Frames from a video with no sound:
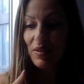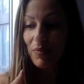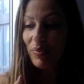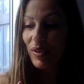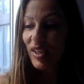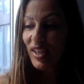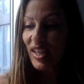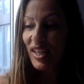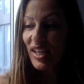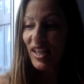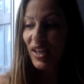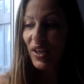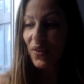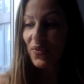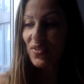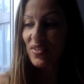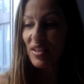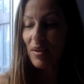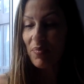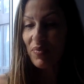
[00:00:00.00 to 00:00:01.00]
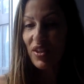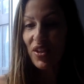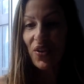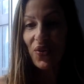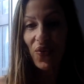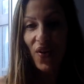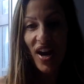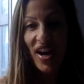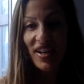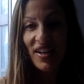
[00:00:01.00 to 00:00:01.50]
the beginning of something
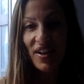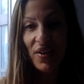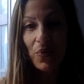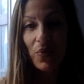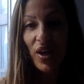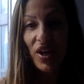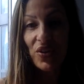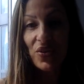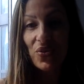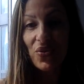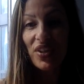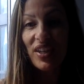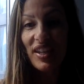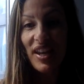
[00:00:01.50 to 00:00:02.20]
greater where you